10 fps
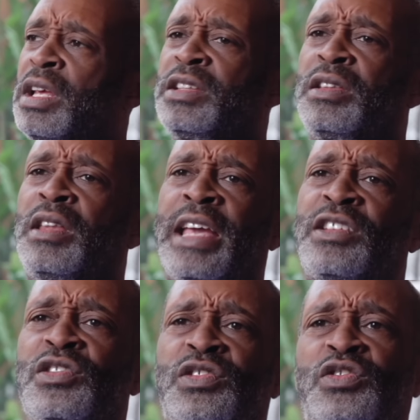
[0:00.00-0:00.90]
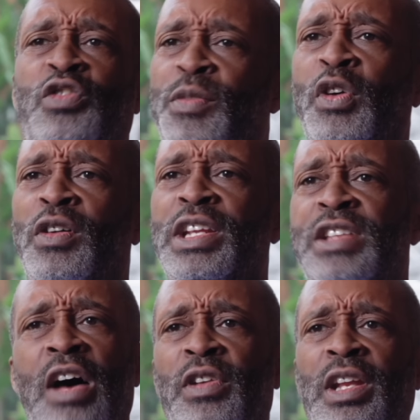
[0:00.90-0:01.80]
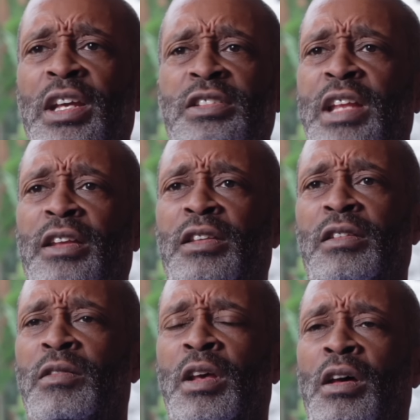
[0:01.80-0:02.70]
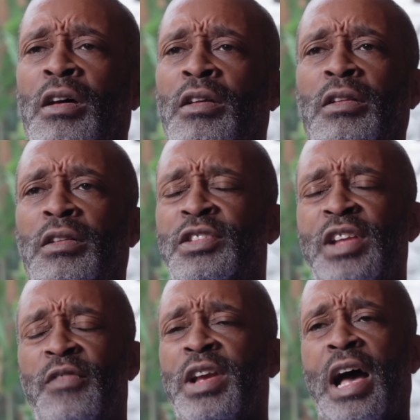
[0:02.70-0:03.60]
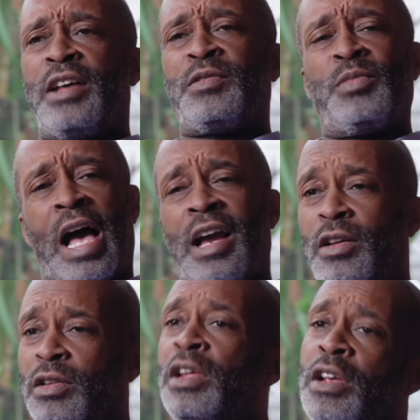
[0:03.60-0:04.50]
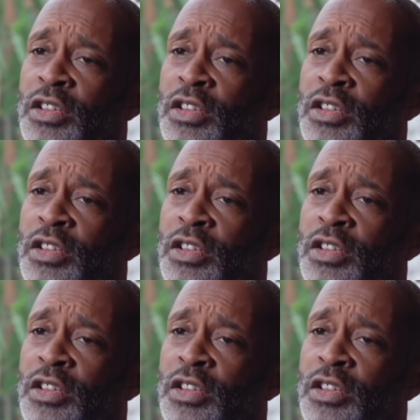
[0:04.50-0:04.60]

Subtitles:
they just tripped on these other niggas that these other guys.